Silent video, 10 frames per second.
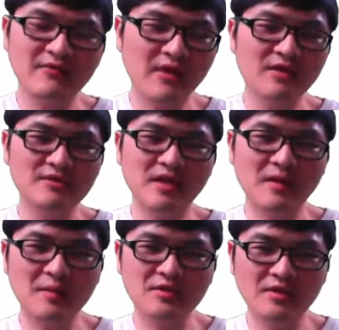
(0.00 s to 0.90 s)
But if they
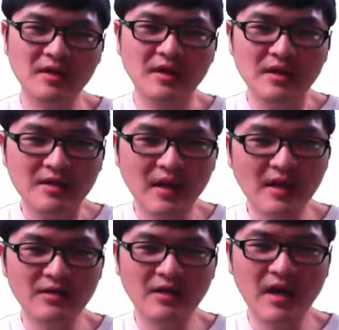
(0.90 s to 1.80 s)
use non-HTML,
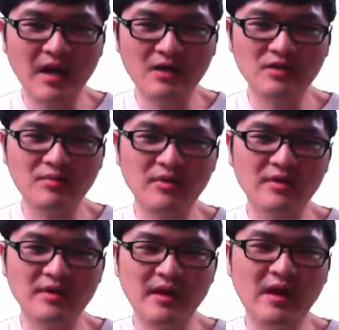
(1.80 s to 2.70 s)
you can
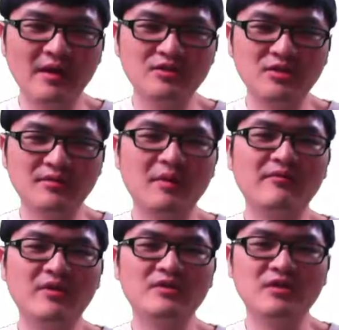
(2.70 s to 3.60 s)
actually put the
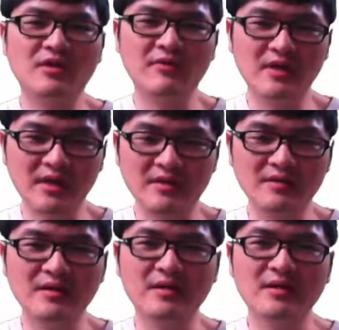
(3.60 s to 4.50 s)
non-HTML version over
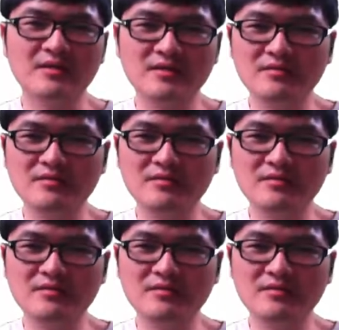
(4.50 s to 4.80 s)
here.